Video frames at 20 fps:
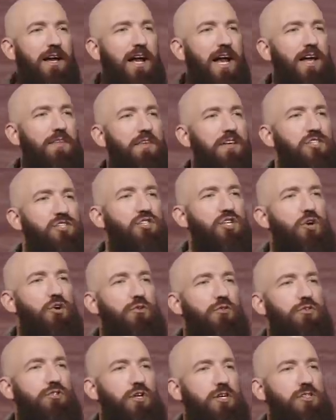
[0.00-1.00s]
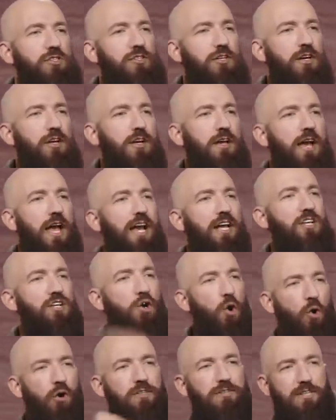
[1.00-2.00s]
And this dude just
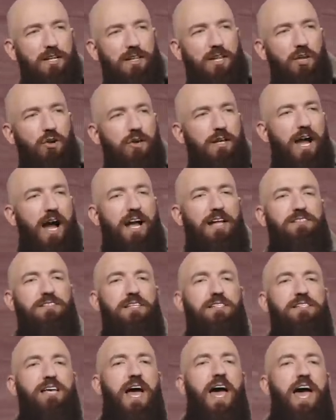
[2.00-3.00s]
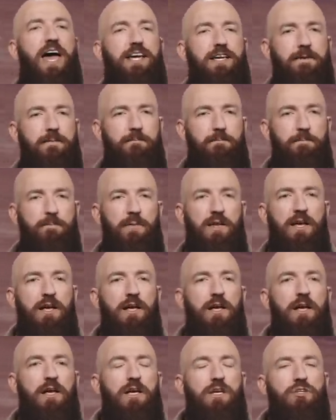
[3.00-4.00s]
ignores the little guy and says, Hey,
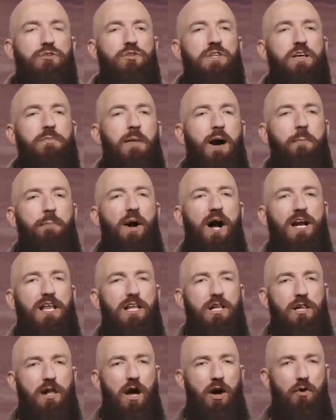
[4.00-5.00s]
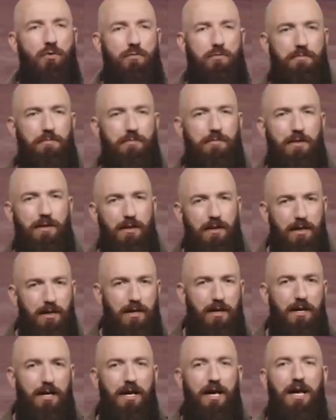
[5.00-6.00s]
you leave my buddy
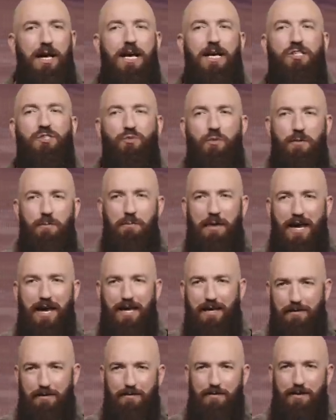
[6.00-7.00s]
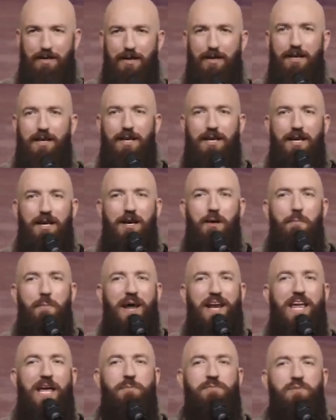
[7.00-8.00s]
alone. He's with me. My
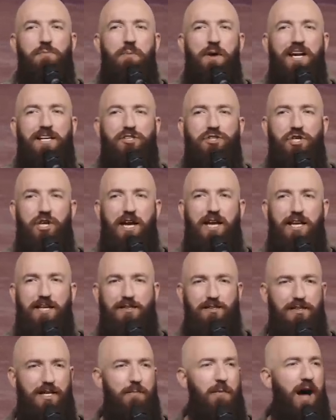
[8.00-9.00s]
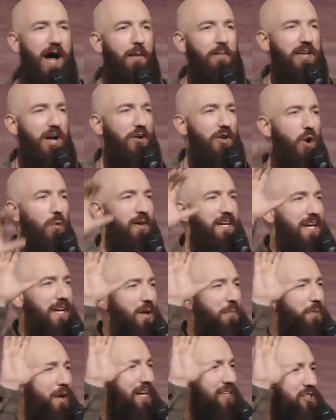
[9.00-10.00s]
name's Big Cheese. Come on, how many y'all know we need a
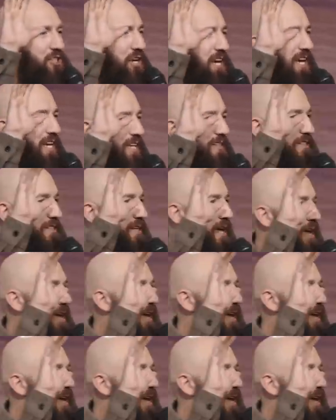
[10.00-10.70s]
big cheese?